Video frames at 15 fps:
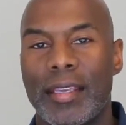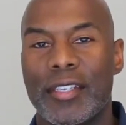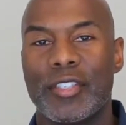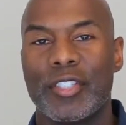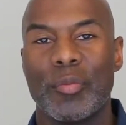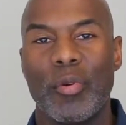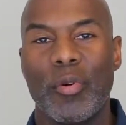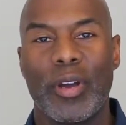It's
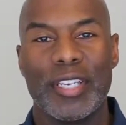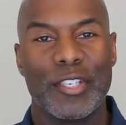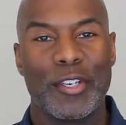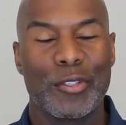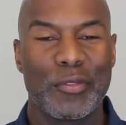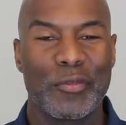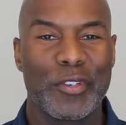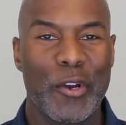your boy
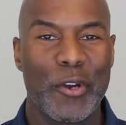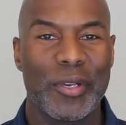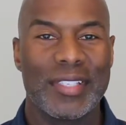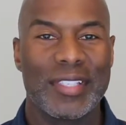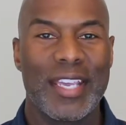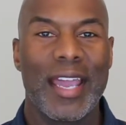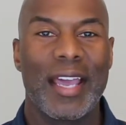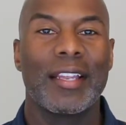Joseph Curtis
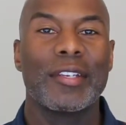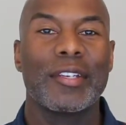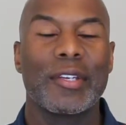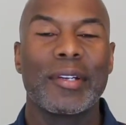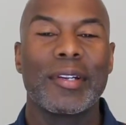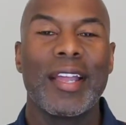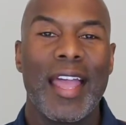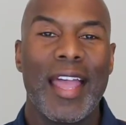
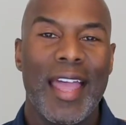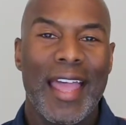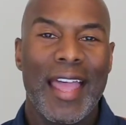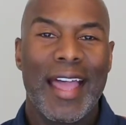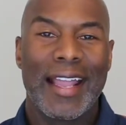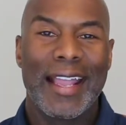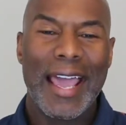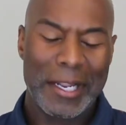Callender.
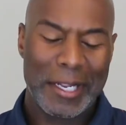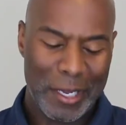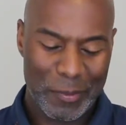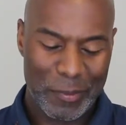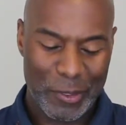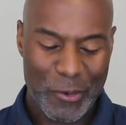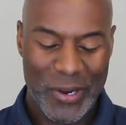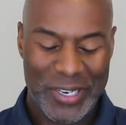I got a
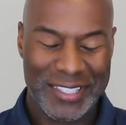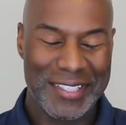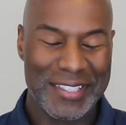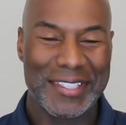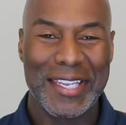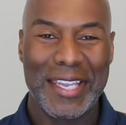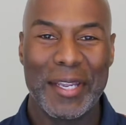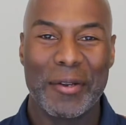couple of
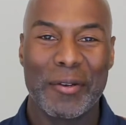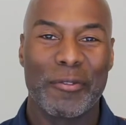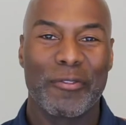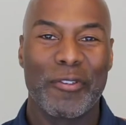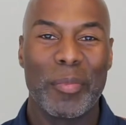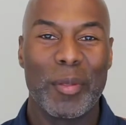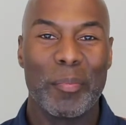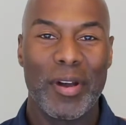questions here
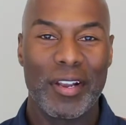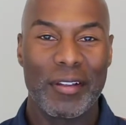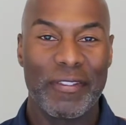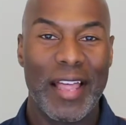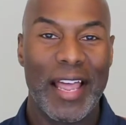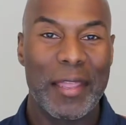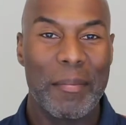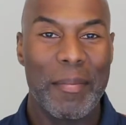from the
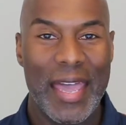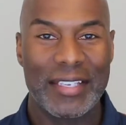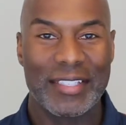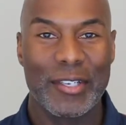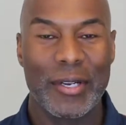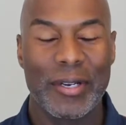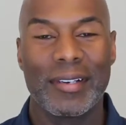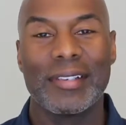Butterfly
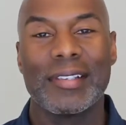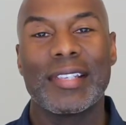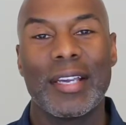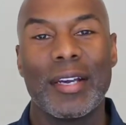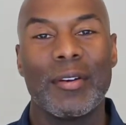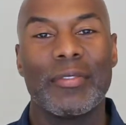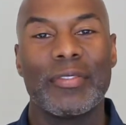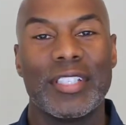Ambassador
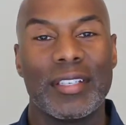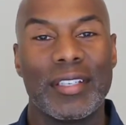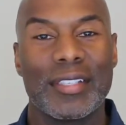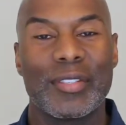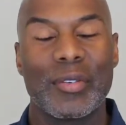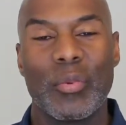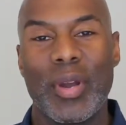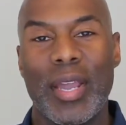herself,
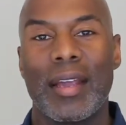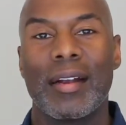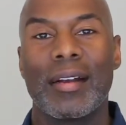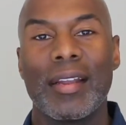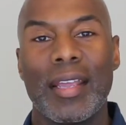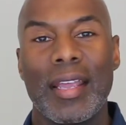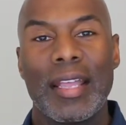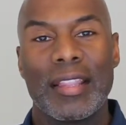Jelissa Ware,
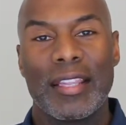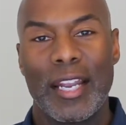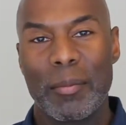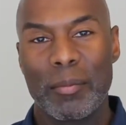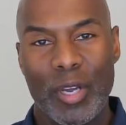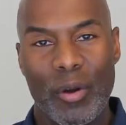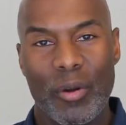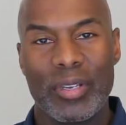that
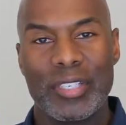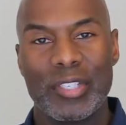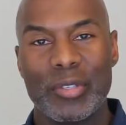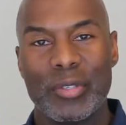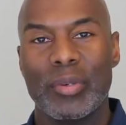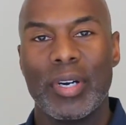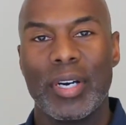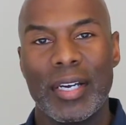I'm going
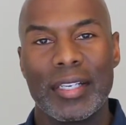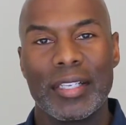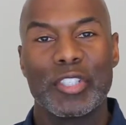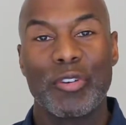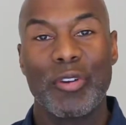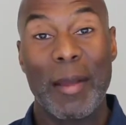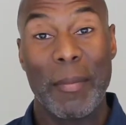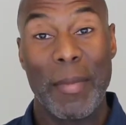to
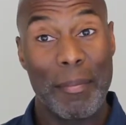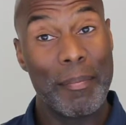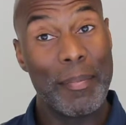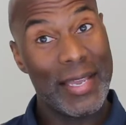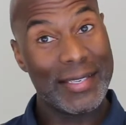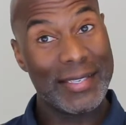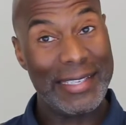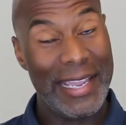try my
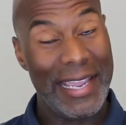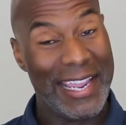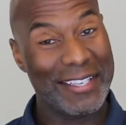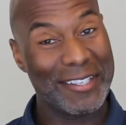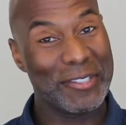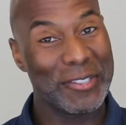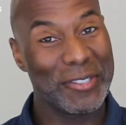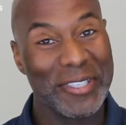best to
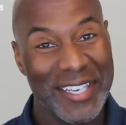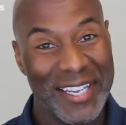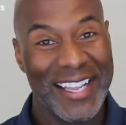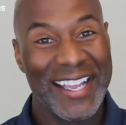answer.